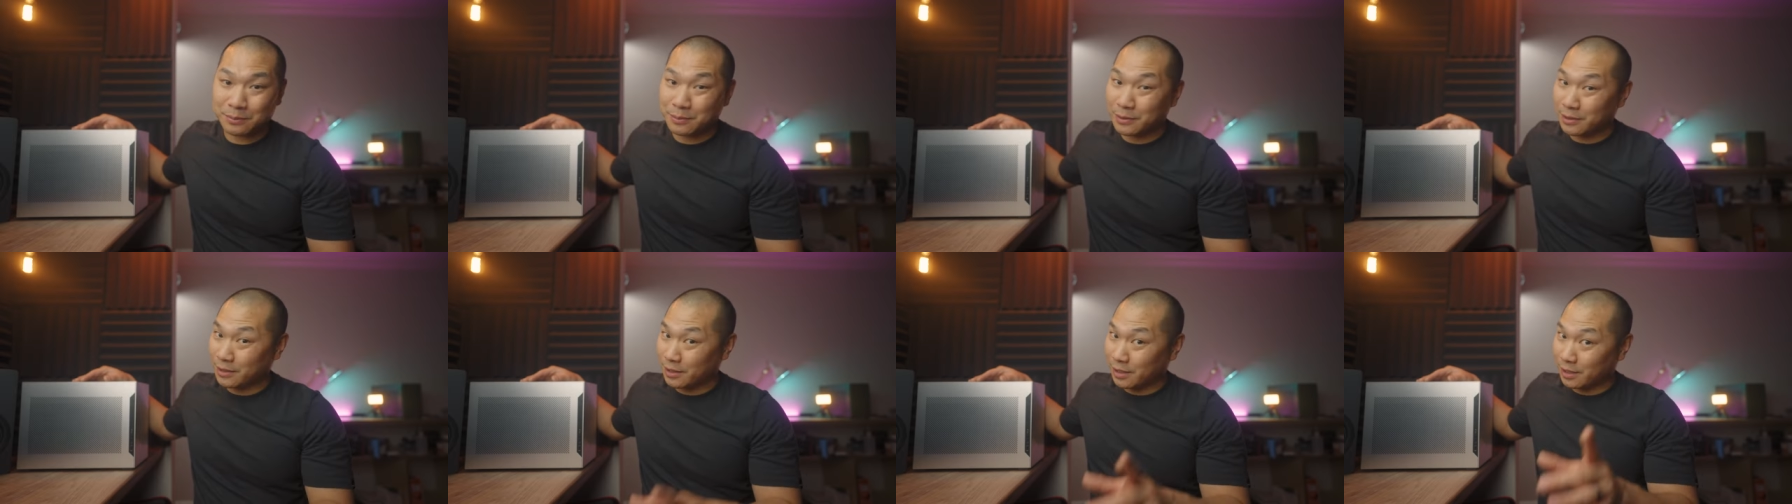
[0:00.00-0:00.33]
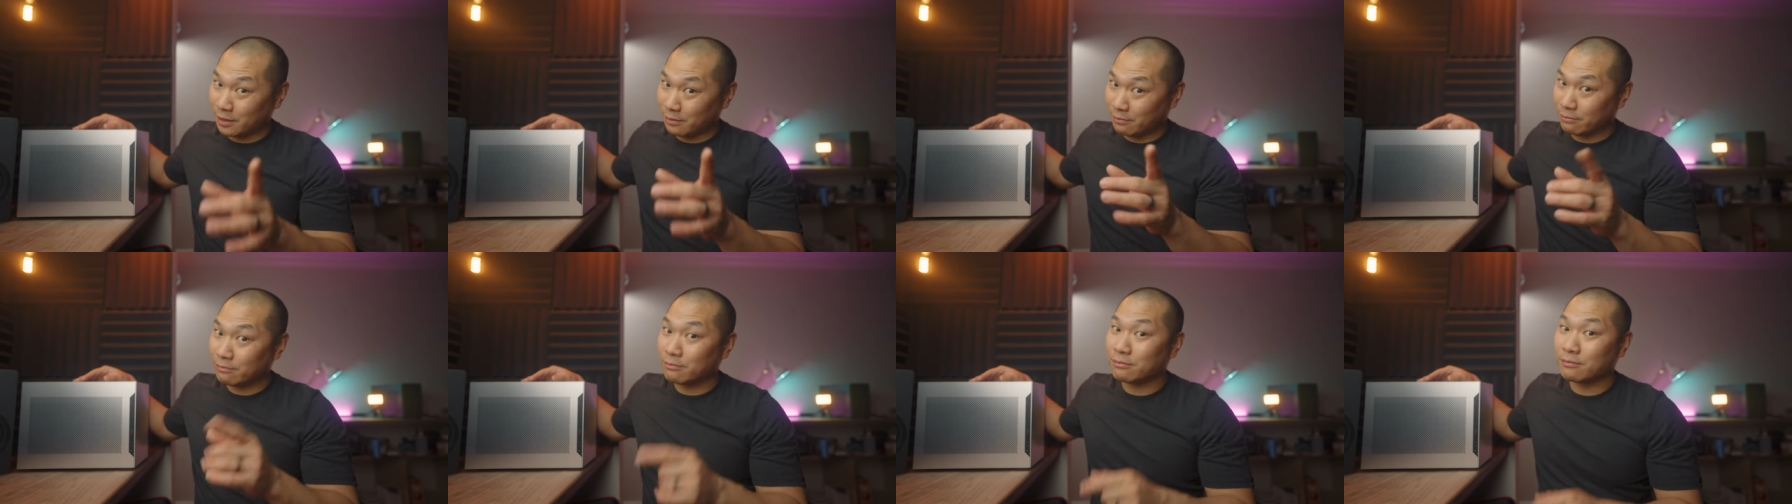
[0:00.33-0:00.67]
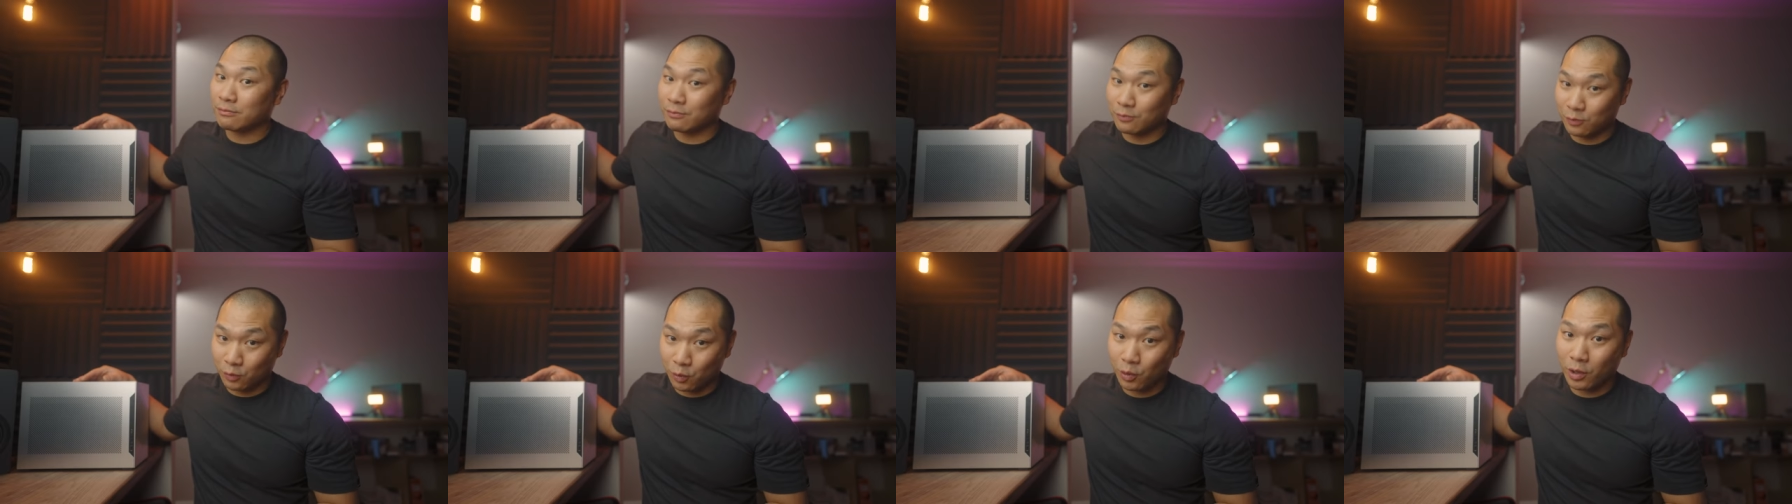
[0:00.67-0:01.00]
but hey,
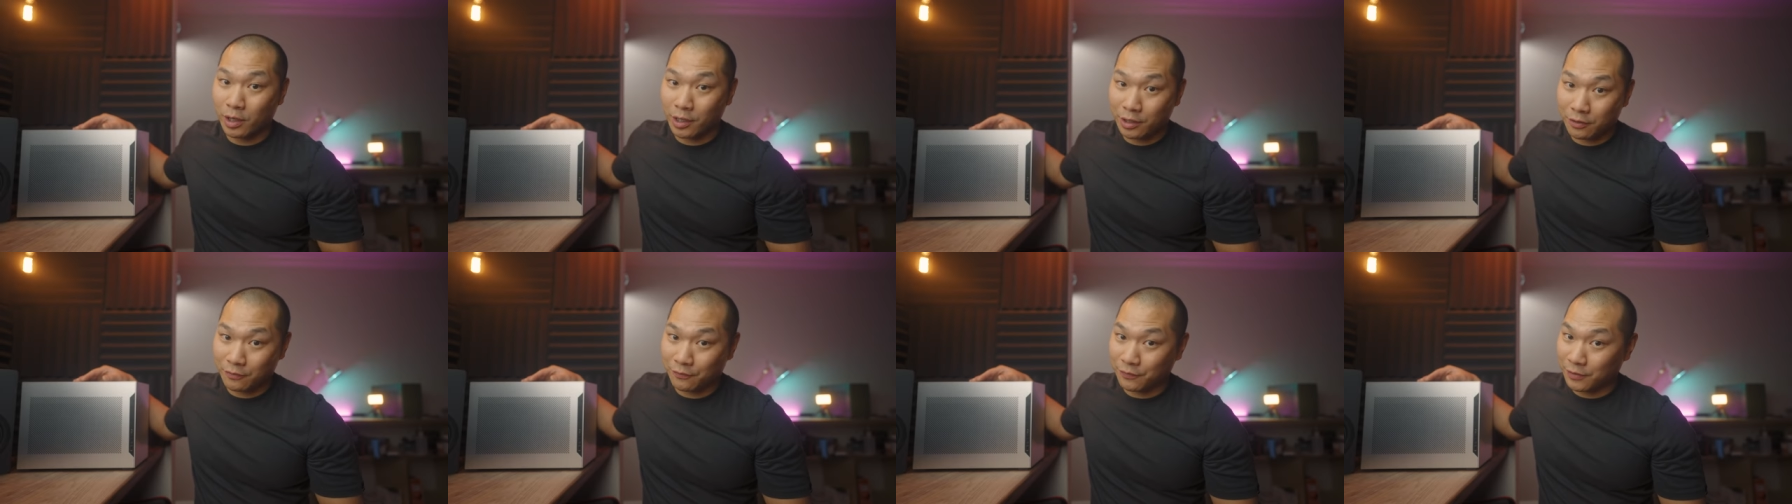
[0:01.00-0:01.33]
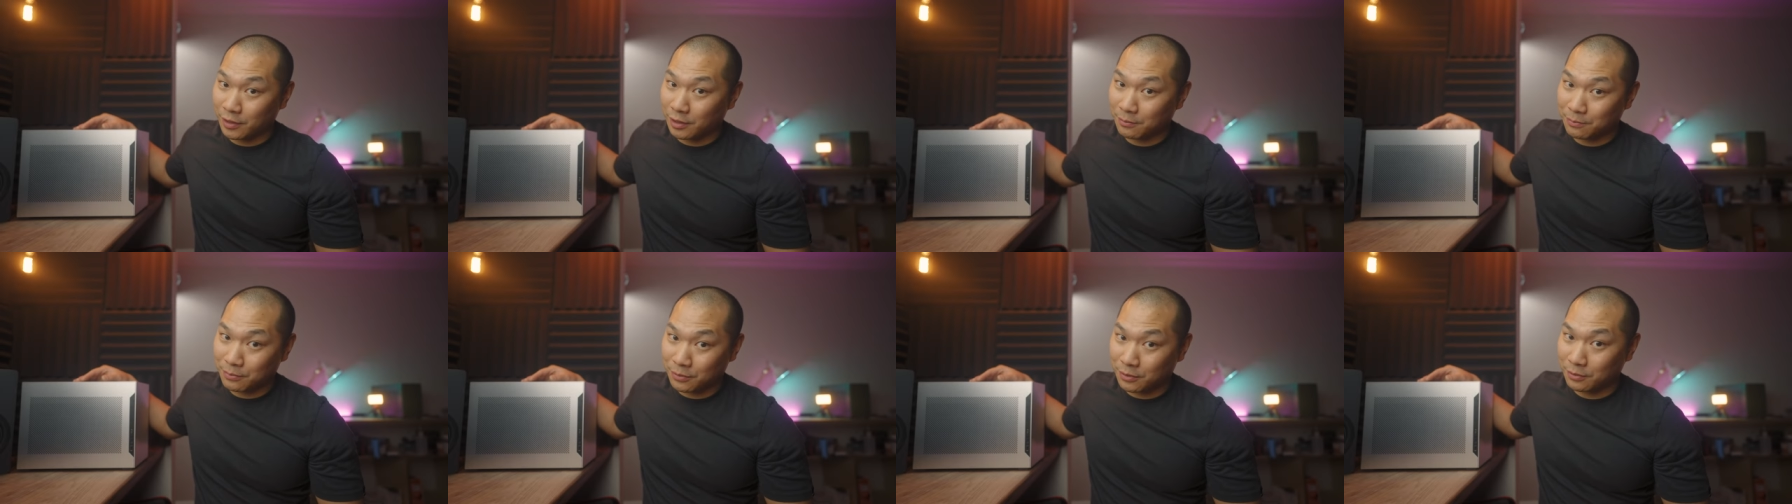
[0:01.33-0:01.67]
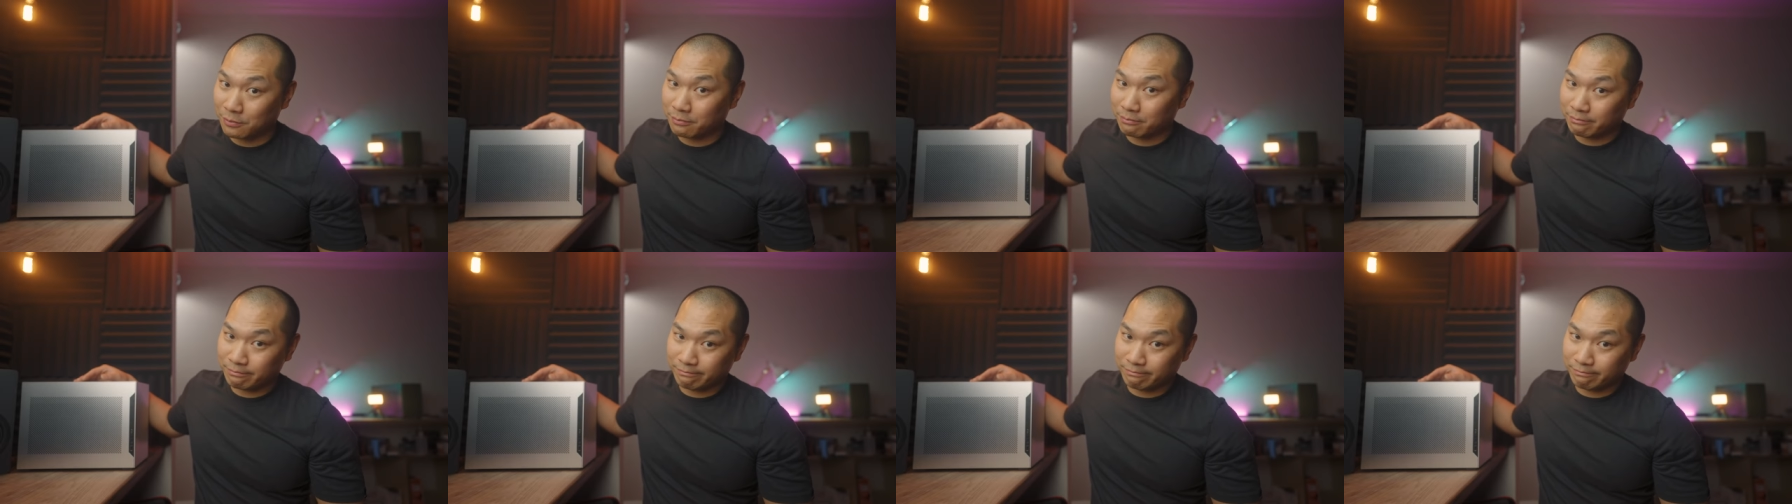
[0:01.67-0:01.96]
water vapor.